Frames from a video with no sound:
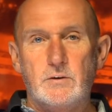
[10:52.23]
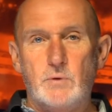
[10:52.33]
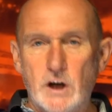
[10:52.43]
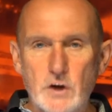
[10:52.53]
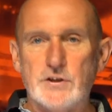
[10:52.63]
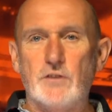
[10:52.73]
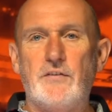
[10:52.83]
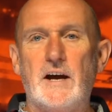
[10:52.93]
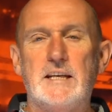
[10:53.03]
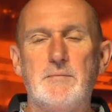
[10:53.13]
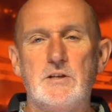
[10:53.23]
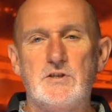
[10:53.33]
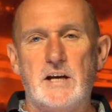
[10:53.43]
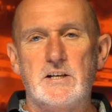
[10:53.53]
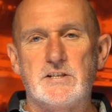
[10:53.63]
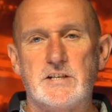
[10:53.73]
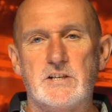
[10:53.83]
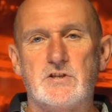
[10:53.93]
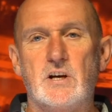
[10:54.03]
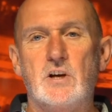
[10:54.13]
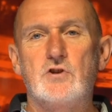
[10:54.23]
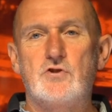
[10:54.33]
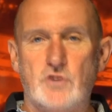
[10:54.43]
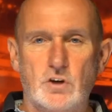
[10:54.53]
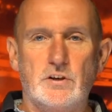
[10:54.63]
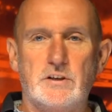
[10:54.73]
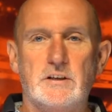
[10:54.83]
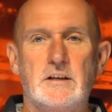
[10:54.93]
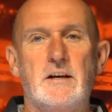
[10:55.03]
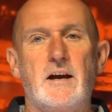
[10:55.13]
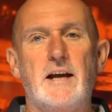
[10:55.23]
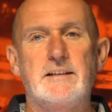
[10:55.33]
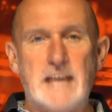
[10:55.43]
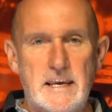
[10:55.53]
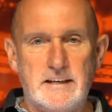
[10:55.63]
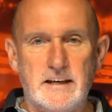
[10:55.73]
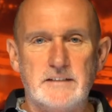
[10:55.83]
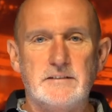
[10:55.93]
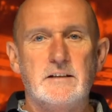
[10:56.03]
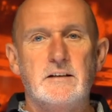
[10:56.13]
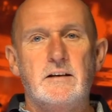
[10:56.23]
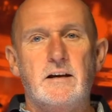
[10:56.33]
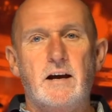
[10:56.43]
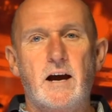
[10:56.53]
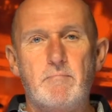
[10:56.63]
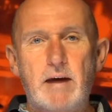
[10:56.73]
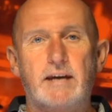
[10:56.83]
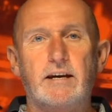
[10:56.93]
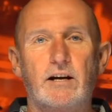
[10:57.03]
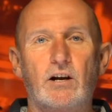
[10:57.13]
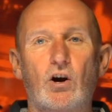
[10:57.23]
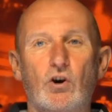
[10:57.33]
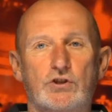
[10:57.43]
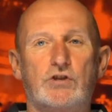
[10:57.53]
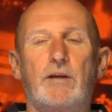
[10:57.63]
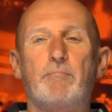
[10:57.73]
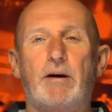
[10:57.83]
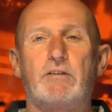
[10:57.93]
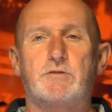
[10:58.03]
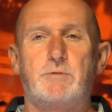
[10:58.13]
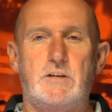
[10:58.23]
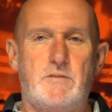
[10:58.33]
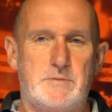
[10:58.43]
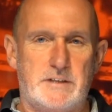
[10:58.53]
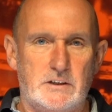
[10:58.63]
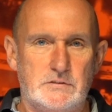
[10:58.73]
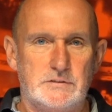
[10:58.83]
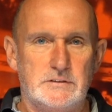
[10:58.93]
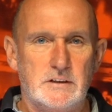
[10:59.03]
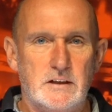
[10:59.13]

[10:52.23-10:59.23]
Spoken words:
we also find him in Genesis, drunk and naked and making an utter embarrassment of himself.